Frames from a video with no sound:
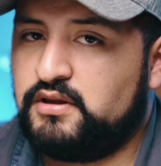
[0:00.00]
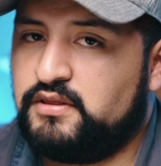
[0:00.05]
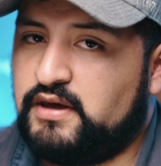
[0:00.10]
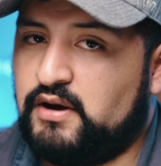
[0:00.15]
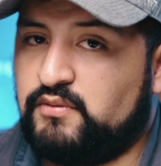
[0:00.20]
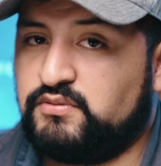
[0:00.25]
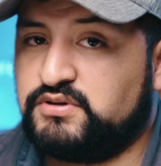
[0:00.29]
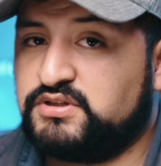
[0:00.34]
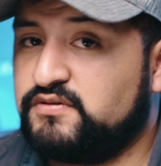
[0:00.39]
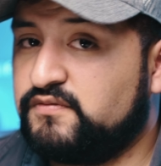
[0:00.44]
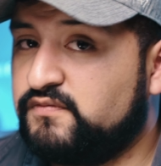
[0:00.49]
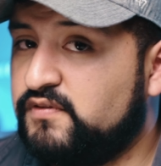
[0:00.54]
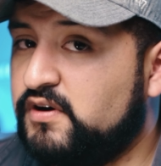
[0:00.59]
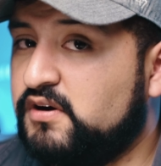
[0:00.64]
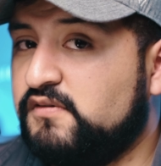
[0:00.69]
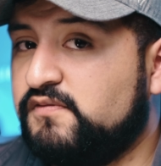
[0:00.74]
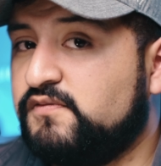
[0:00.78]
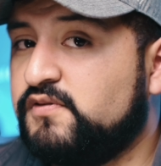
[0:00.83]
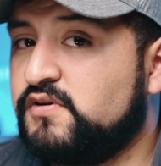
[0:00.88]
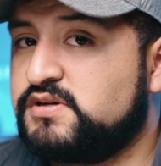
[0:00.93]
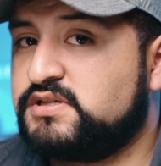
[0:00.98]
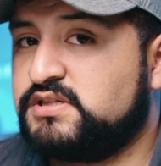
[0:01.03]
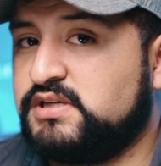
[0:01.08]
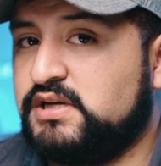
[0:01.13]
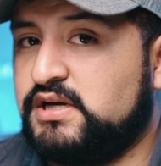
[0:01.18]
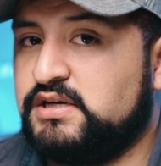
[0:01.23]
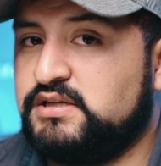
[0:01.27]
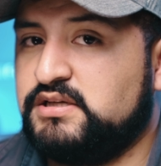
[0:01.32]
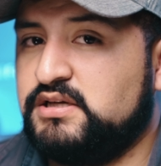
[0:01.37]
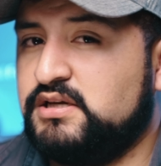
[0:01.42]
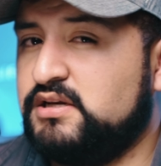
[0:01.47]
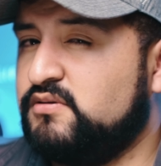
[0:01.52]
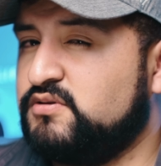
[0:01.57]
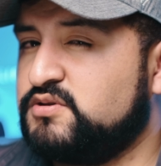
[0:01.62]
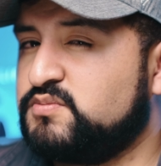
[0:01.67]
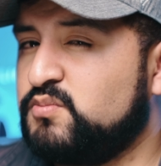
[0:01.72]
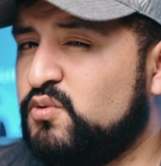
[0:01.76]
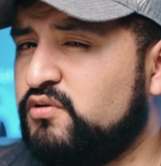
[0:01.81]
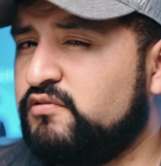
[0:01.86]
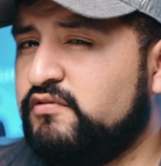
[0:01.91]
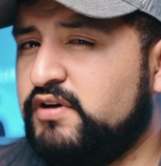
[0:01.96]
That was the very first thing I did, and it was
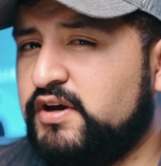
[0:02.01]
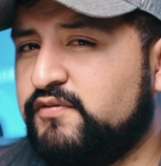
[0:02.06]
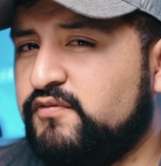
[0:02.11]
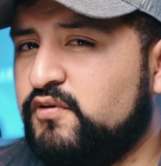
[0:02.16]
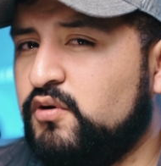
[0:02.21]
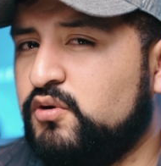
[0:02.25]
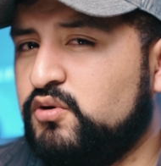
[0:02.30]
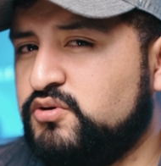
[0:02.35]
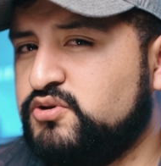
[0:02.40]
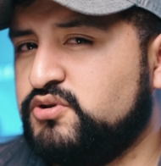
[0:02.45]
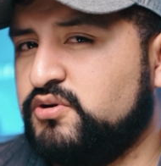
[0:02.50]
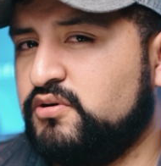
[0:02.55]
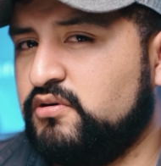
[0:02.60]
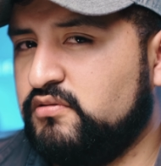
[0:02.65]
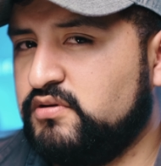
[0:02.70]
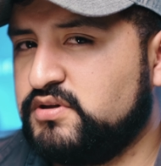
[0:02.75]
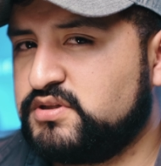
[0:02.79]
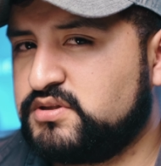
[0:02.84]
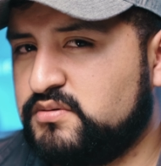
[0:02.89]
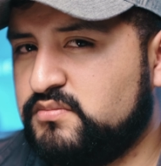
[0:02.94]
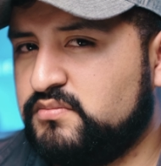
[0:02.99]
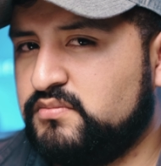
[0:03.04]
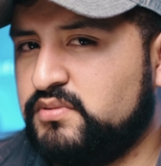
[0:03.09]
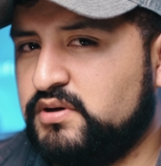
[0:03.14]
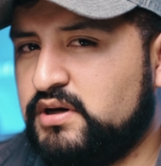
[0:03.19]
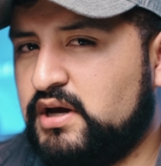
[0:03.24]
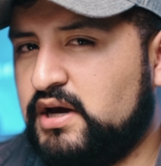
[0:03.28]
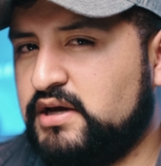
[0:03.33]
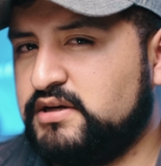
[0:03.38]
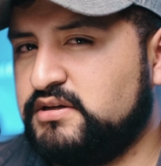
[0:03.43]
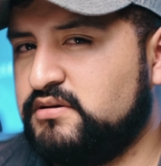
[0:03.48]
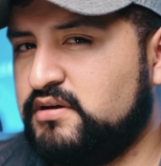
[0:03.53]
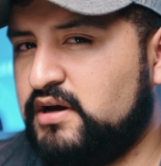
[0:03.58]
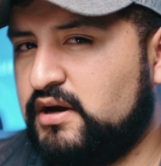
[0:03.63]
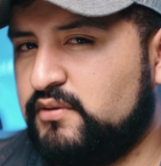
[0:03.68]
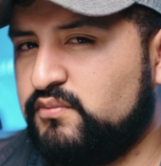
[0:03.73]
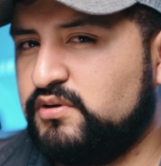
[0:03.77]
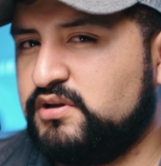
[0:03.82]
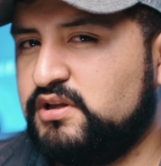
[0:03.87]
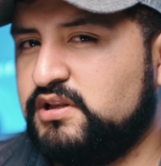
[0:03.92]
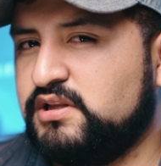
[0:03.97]
more like photojournalism, but I
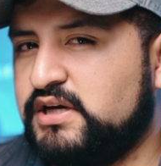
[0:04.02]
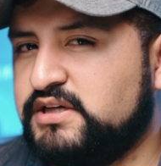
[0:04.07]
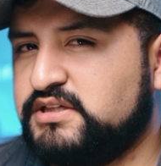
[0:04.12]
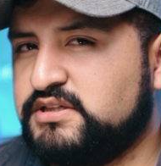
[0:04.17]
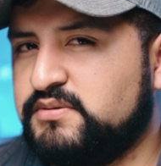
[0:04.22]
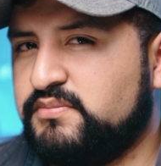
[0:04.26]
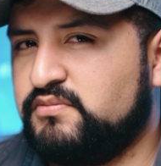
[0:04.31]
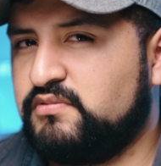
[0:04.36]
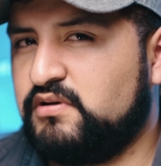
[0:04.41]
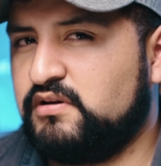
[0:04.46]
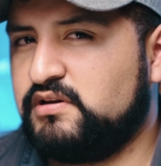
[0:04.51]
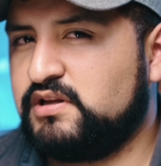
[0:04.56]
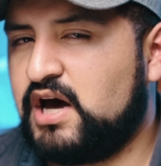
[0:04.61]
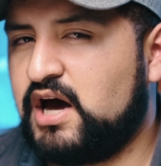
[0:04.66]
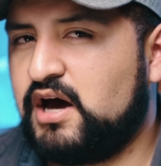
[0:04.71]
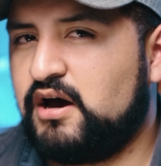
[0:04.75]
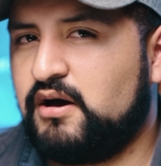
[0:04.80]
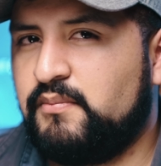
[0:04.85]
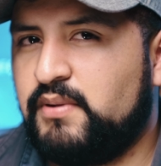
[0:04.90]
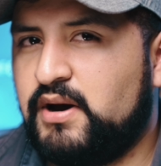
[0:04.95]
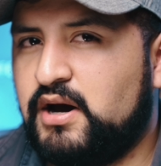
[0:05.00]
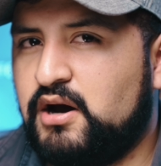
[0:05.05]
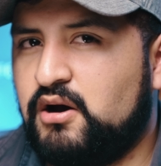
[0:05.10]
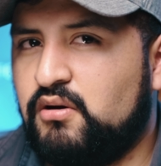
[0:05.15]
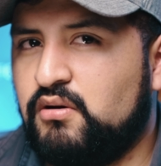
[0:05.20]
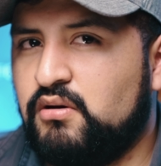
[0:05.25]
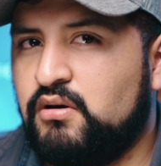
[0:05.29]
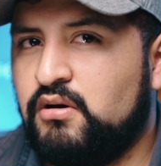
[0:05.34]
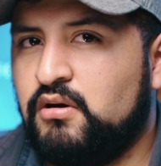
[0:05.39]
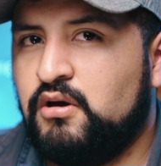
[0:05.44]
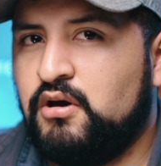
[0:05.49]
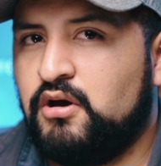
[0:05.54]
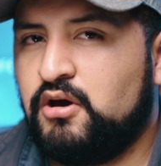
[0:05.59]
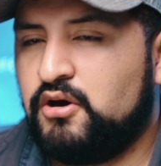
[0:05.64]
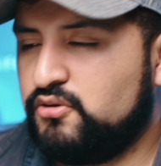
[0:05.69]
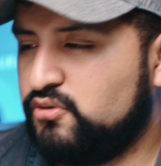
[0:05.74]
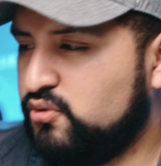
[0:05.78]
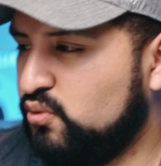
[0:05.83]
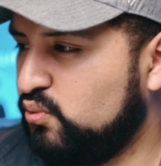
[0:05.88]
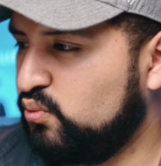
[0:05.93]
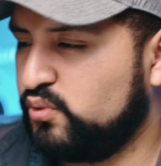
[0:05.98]
really liked a lot about
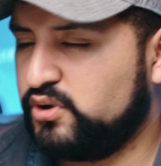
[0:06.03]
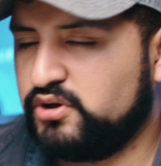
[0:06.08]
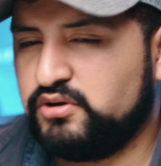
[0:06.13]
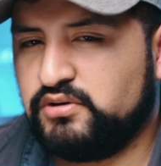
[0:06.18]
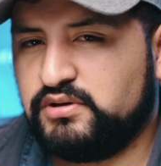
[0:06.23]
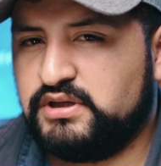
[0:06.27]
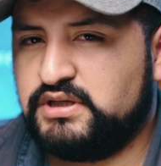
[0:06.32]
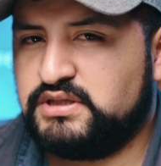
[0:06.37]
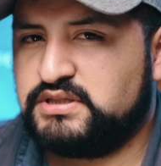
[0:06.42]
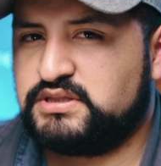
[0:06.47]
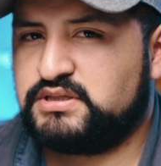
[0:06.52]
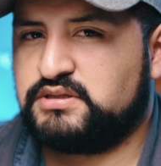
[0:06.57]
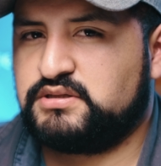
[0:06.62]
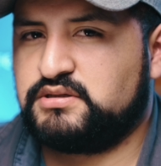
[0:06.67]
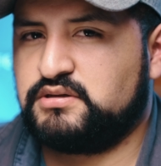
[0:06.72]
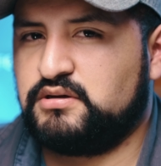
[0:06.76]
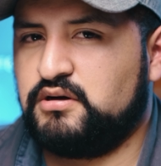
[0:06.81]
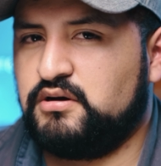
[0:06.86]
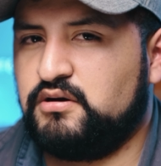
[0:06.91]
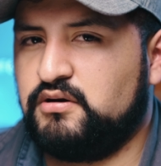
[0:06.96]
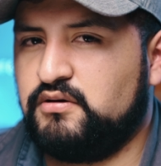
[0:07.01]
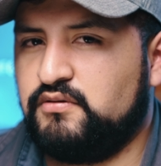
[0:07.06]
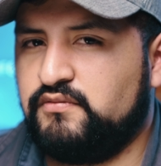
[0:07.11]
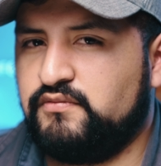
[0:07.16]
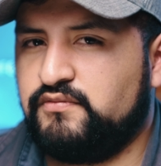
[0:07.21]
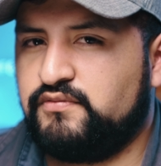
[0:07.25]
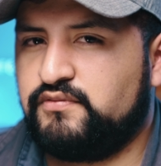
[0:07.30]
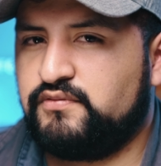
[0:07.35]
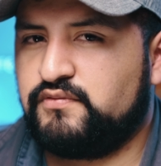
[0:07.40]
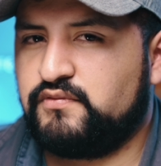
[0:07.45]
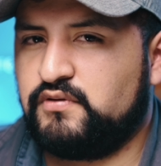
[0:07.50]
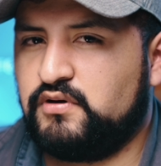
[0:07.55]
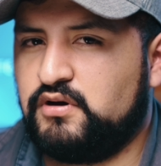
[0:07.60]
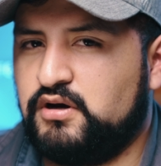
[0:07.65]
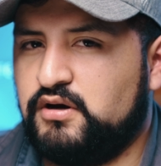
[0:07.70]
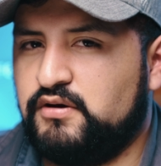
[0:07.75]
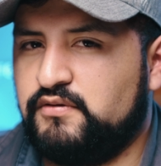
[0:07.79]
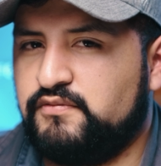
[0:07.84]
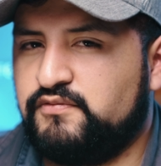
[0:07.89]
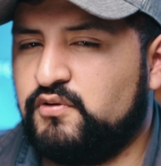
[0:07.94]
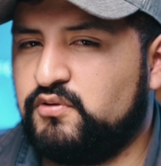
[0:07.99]
the realness of
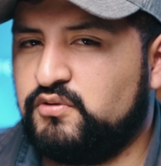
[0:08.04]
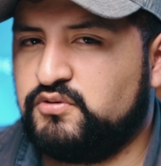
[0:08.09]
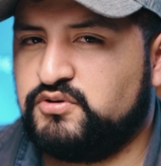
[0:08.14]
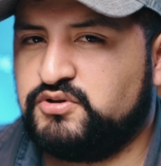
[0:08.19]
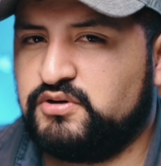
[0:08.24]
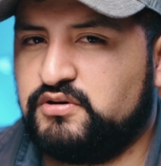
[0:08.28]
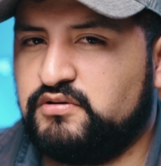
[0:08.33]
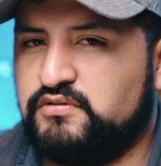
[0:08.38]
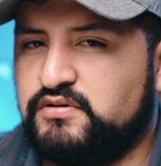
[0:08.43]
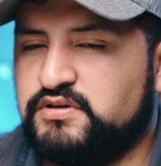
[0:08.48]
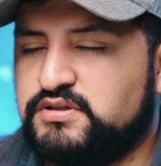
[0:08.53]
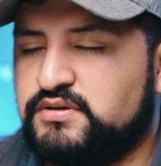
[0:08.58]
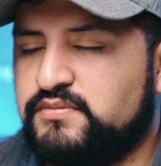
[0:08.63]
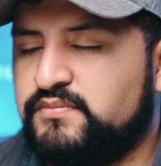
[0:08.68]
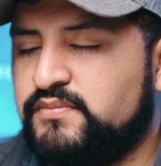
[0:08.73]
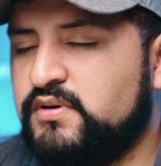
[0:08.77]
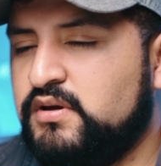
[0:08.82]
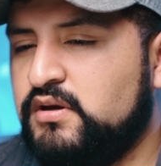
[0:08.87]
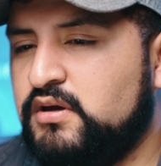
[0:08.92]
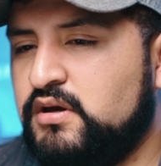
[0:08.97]
photojournalism.